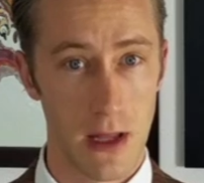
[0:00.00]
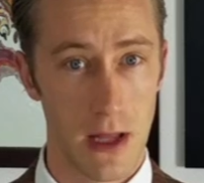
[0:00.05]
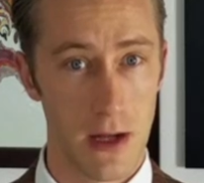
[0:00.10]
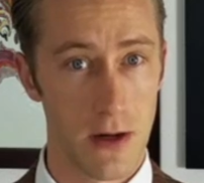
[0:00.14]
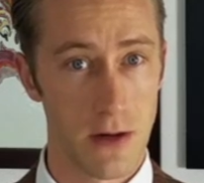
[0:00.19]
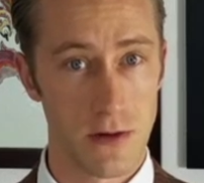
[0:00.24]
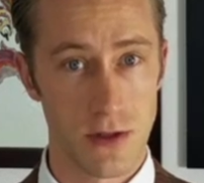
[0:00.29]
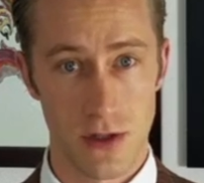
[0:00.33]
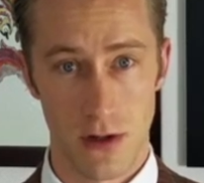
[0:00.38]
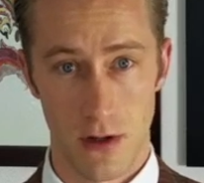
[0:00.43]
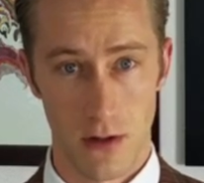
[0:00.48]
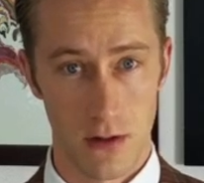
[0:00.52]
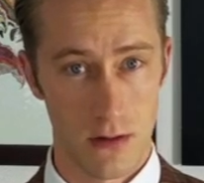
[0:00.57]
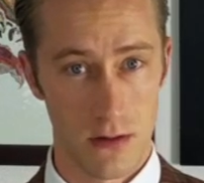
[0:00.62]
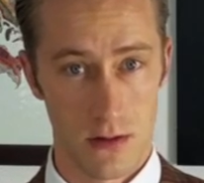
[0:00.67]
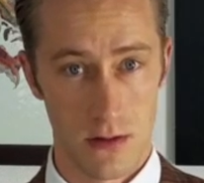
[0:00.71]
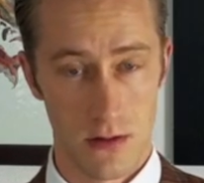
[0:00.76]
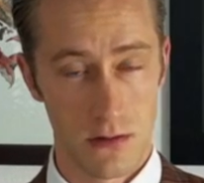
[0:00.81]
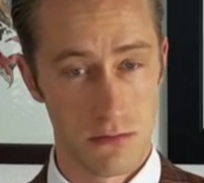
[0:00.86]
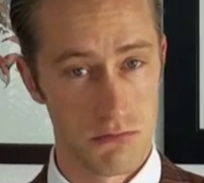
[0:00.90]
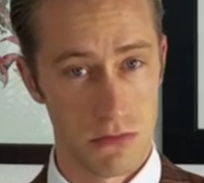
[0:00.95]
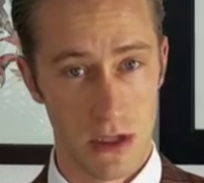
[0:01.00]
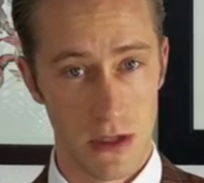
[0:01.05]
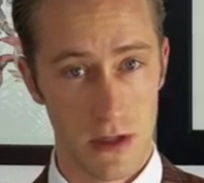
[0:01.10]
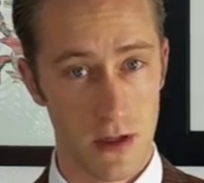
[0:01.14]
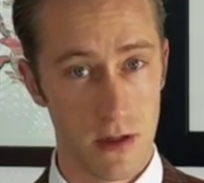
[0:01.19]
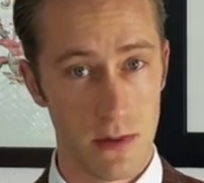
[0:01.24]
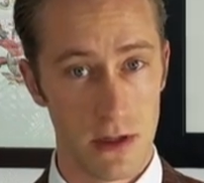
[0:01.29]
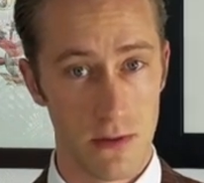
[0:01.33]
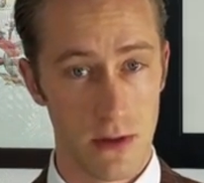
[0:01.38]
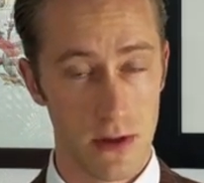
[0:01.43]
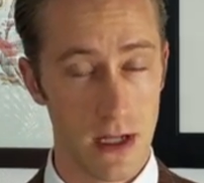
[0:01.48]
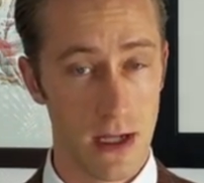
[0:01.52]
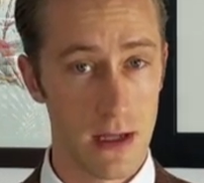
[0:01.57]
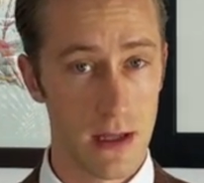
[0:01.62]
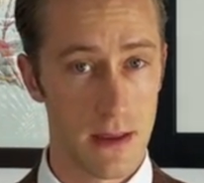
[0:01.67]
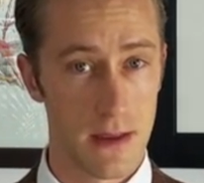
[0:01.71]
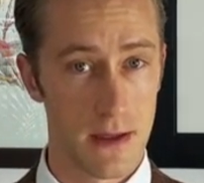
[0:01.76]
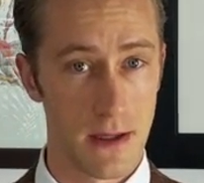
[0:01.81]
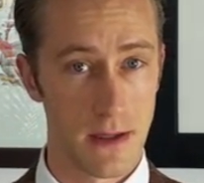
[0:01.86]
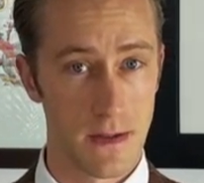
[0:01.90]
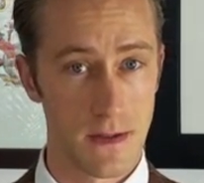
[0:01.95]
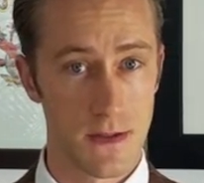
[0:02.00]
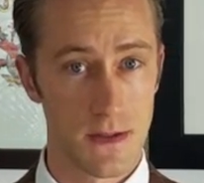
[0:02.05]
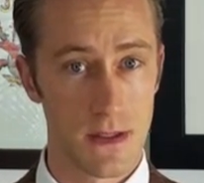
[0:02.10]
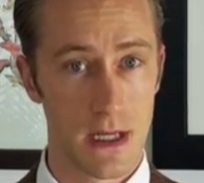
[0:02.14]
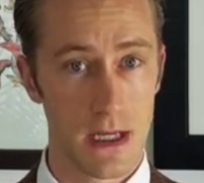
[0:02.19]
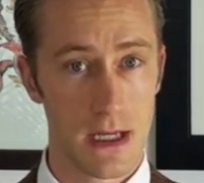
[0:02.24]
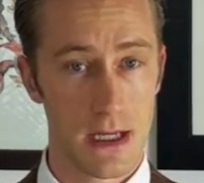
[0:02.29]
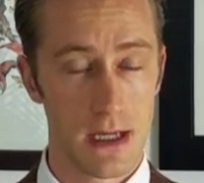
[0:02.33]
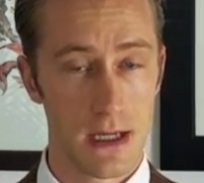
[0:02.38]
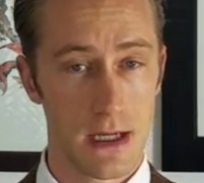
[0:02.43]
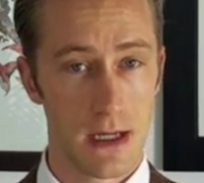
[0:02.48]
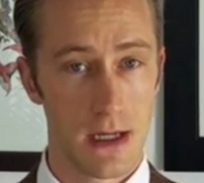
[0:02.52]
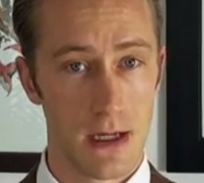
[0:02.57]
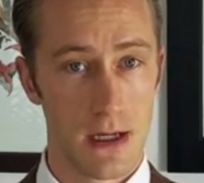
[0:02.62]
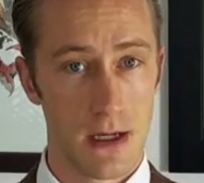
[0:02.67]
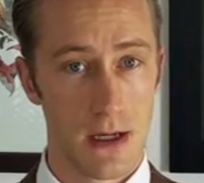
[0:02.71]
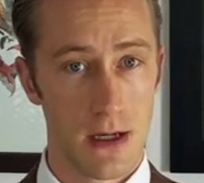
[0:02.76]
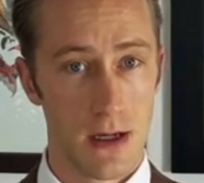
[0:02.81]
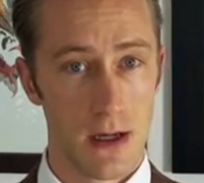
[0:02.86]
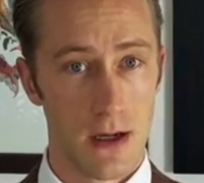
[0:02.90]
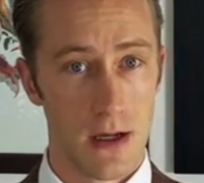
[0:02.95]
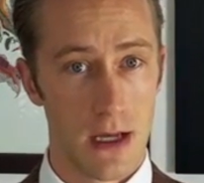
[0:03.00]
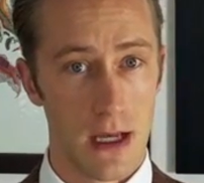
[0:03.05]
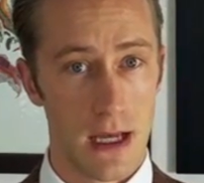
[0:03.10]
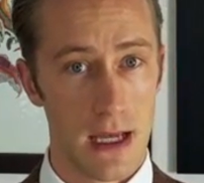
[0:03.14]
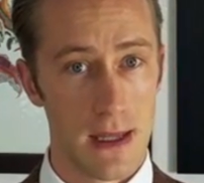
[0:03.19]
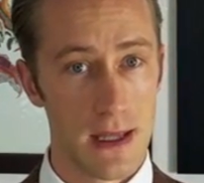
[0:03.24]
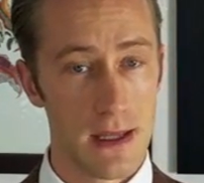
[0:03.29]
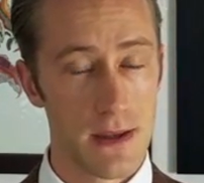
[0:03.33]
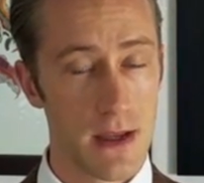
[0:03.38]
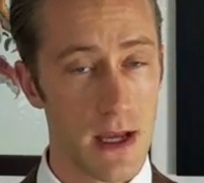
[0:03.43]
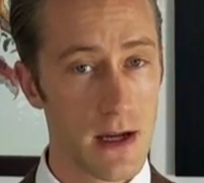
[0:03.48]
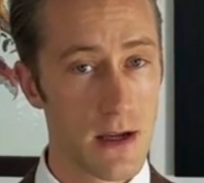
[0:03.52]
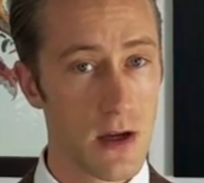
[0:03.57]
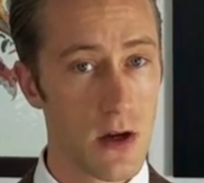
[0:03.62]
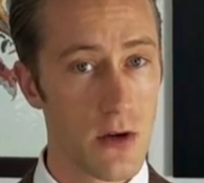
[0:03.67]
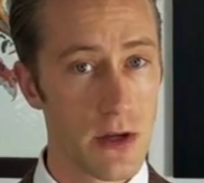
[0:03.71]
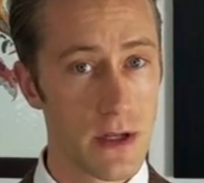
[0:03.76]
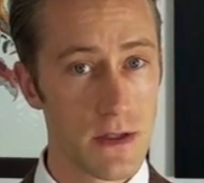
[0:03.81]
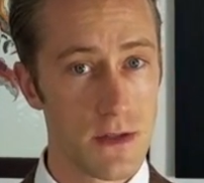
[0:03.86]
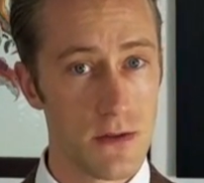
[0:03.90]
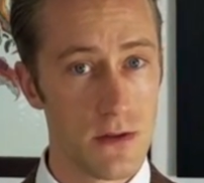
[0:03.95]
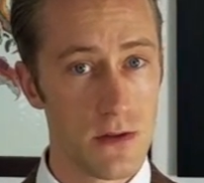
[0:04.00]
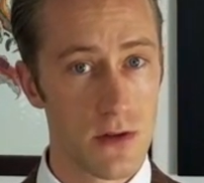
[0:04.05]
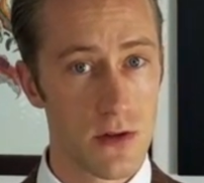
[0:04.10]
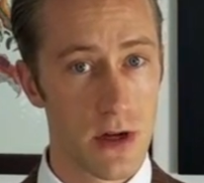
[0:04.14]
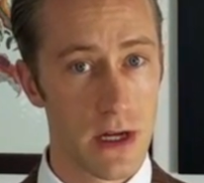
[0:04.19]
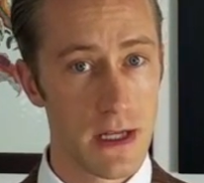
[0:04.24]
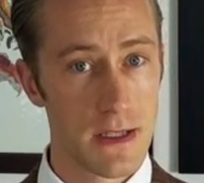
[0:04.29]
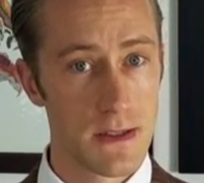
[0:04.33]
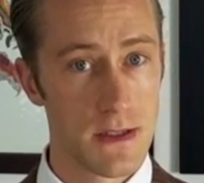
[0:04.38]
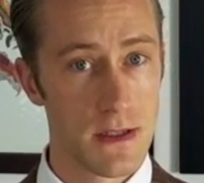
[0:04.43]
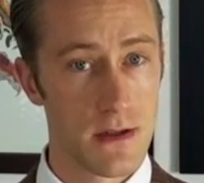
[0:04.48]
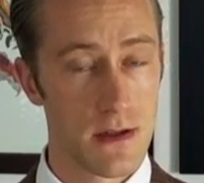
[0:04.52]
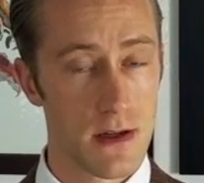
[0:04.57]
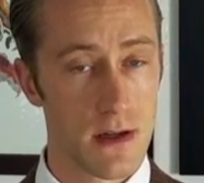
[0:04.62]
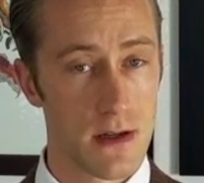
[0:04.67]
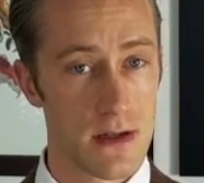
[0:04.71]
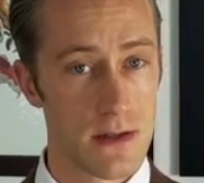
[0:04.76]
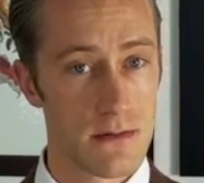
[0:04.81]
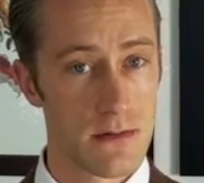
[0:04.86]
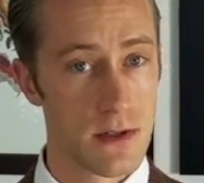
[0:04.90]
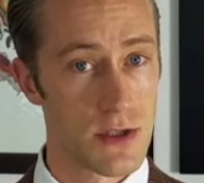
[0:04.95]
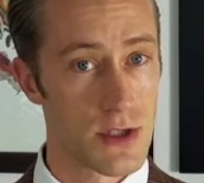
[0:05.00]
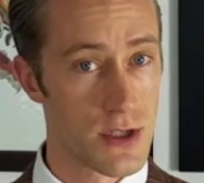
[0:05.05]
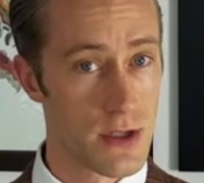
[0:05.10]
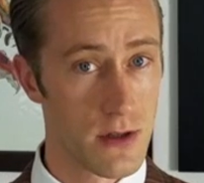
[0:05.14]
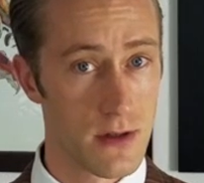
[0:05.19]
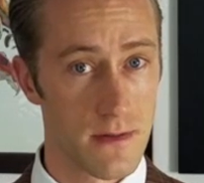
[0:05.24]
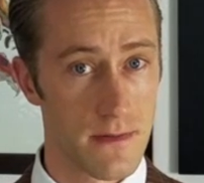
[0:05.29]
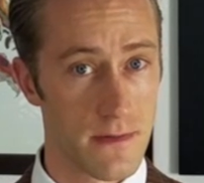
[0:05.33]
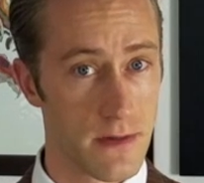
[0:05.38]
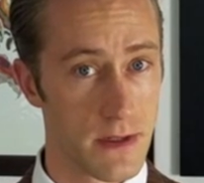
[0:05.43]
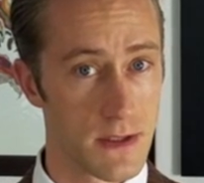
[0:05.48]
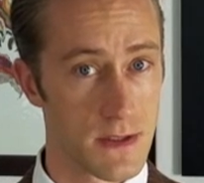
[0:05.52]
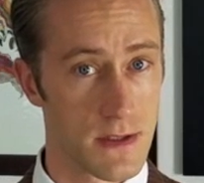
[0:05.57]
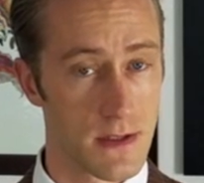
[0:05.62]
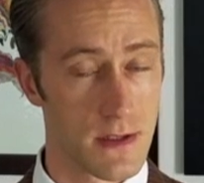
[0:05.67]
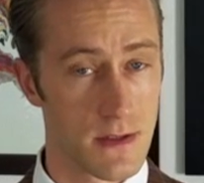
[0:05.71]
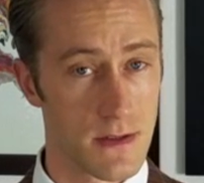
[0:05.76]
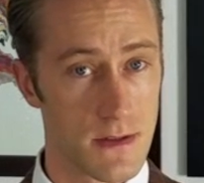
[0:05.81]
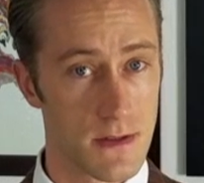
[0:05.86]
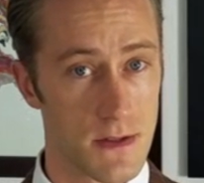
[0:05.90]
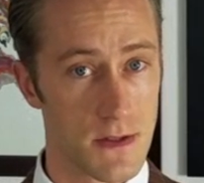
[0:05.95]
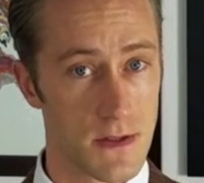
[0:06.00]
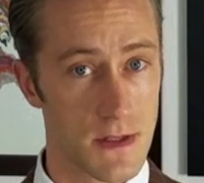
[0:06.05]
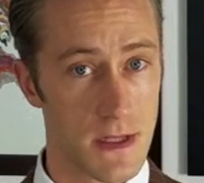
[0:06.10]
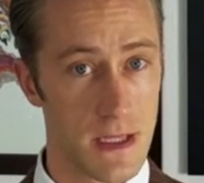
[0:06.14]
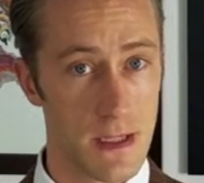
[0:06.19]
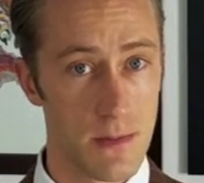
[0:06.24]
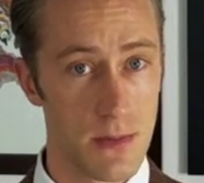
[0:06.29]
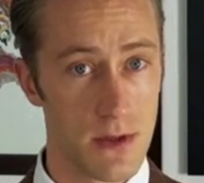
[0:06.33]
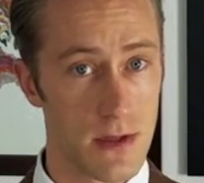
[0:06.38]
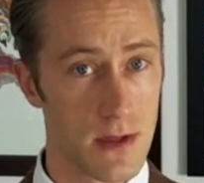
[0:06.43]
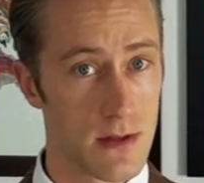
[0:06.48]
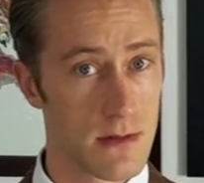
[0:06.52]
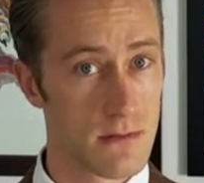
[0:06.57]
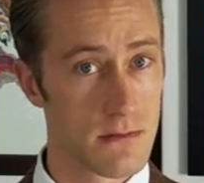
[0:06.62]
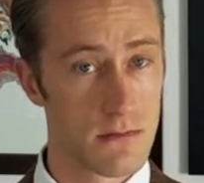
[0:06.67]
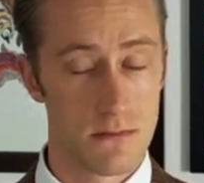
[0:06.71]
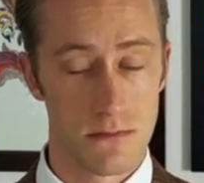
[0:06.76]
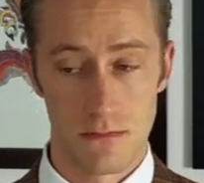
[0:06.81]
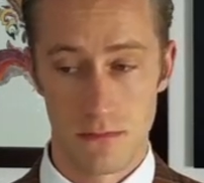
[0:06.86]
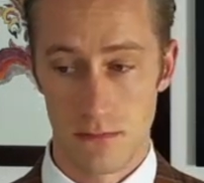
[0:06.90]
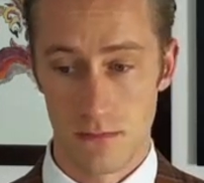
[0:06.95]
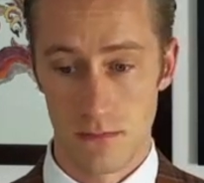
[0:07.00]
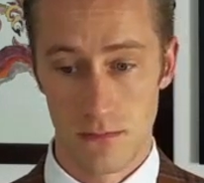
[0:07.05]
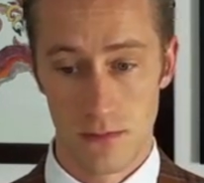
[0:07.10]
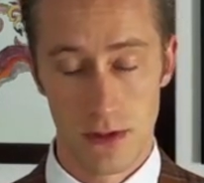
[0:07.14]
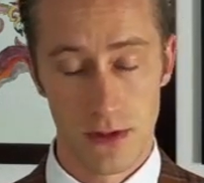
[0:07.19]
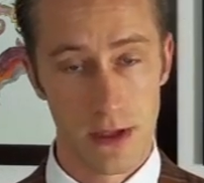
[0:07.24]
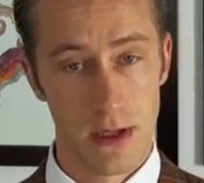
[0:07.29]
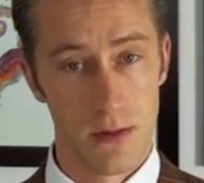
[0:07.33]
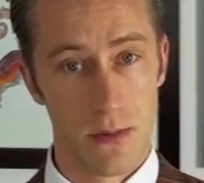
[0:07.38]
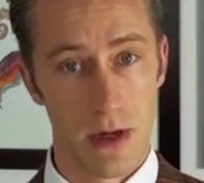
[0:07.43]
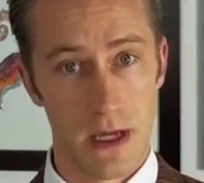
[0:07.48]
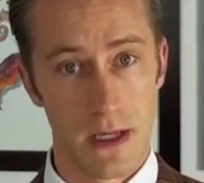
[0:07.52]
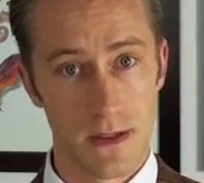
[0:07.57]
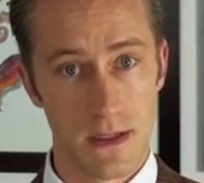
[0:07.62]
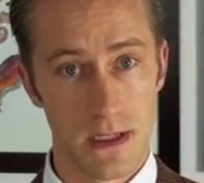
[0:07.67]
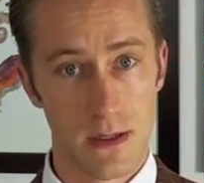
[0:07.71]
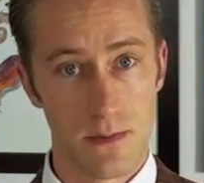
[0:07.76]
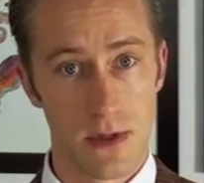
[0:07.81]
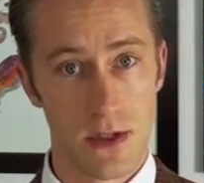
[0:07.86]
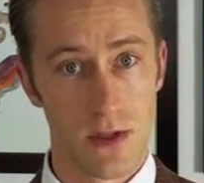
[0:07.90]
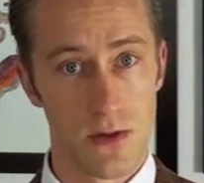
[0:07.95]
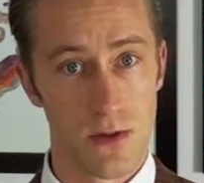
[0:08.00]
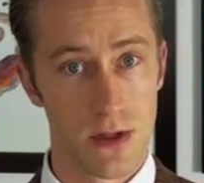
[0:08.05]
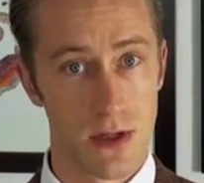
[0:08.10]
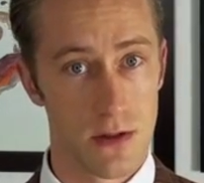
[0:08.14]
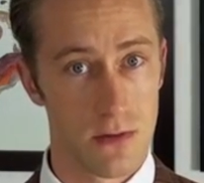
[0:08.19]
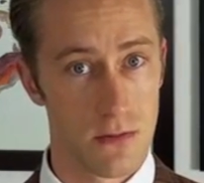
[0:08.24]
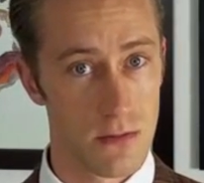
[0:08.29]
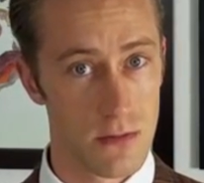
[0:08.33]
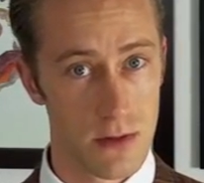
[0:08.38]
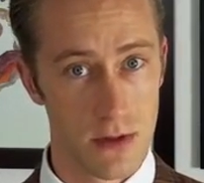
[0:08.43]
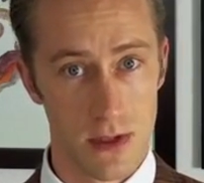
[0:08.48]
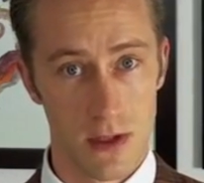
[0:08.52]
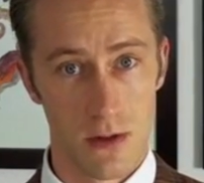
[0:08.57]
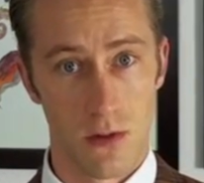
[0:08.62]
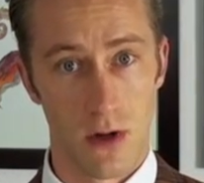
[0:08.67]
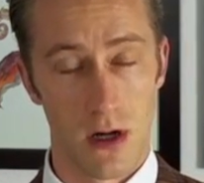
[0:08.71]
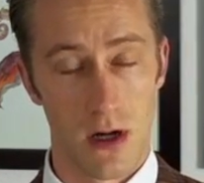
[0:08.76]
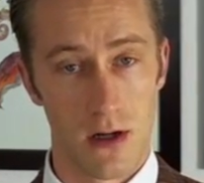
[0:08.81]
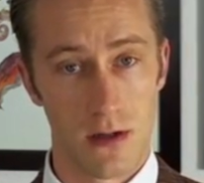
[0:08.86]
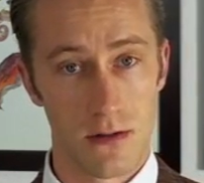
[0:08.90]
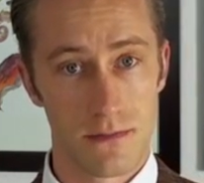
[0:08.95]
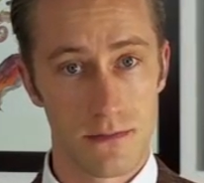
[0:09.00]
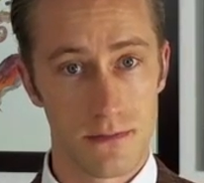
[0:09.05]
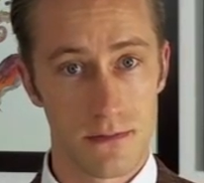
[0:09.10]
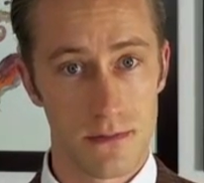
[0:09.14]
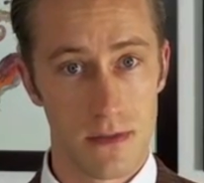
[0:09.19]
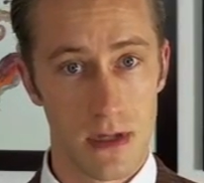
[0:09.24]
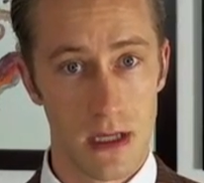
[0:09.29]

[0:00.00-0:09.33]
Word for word: a lighter charcoal, it could be a lot of things. And then not going too crazy on the shirt, for instance, just keeping it really basic, but doing it really well.